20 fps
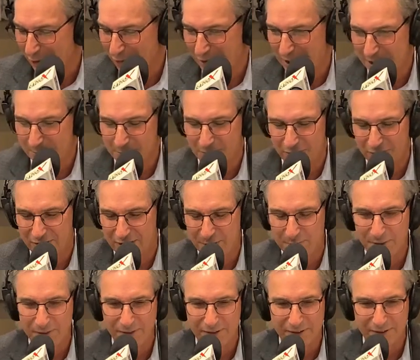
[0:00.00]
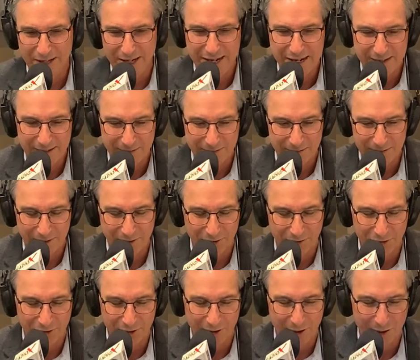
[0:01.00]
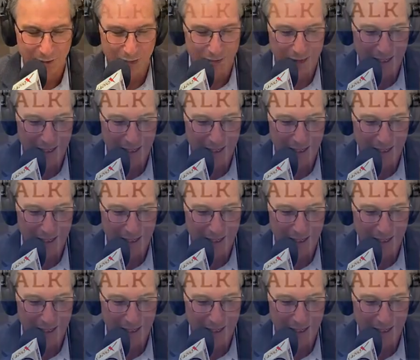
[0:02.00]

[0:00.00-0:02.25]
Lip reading: segment tip of the day. This is your host,